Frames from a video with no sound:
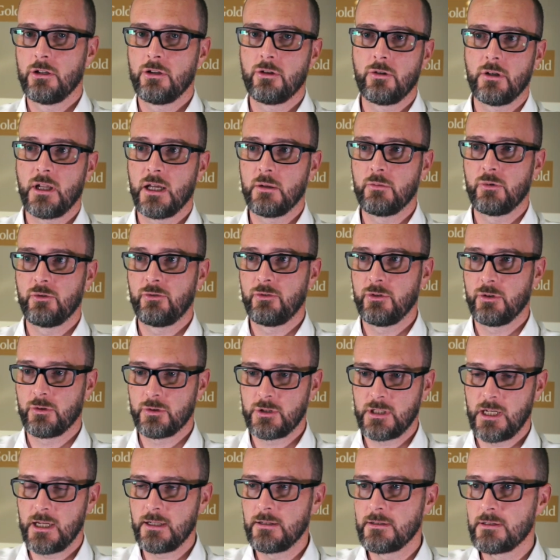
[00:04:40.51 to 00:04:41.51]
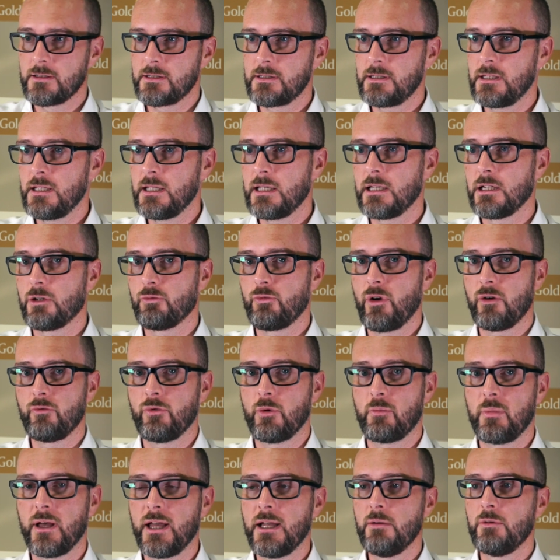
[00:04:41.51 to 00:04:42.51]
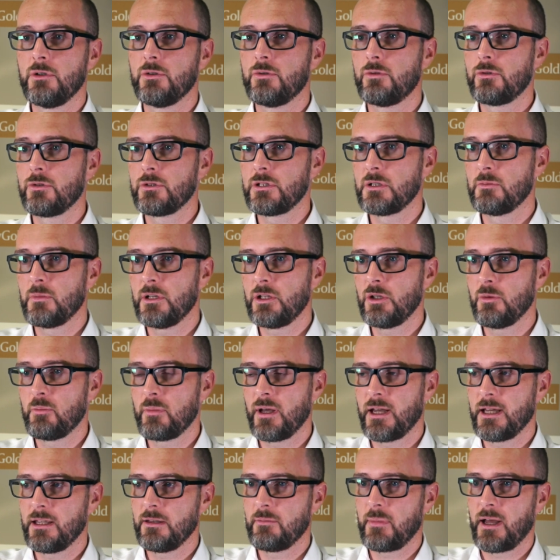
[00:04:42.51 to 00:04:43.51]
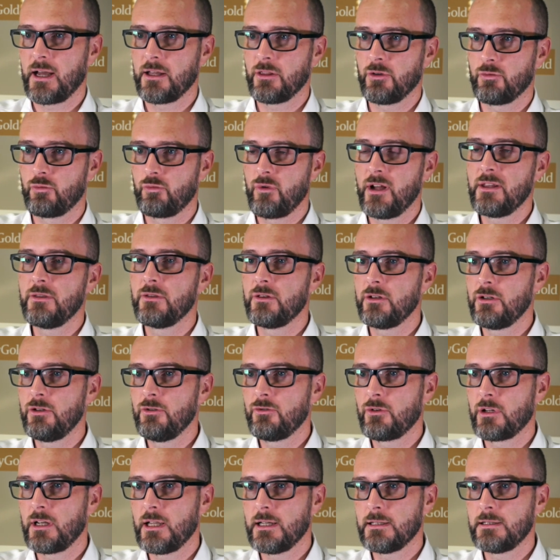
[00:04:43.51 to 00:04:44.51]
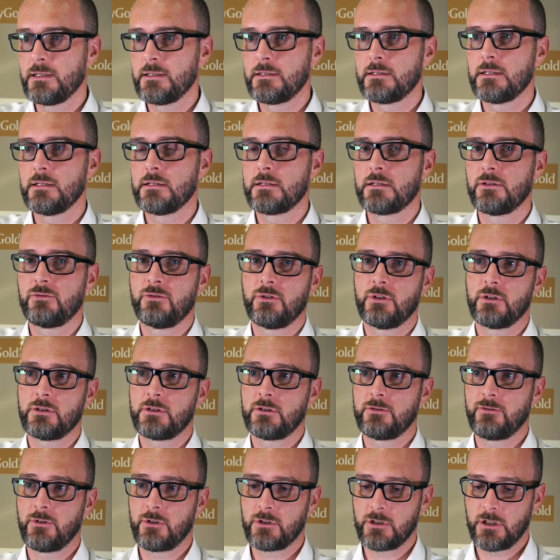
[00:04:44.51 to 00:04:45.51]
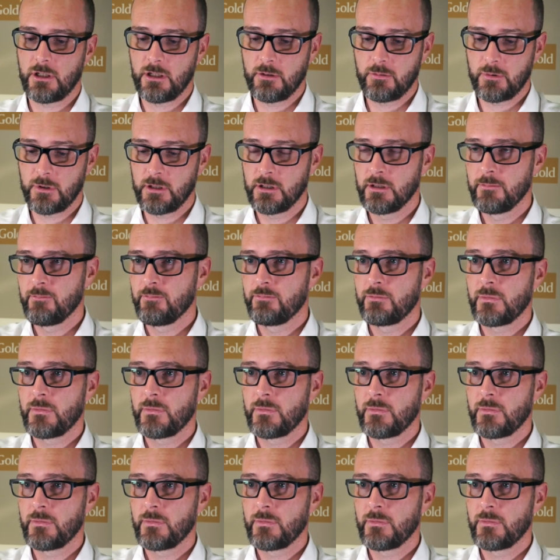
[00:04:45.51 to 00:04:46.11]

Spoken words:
you're liable for your tenants seeking a rent repayment order to make you pay back the rent that you've collected since the 1st of October,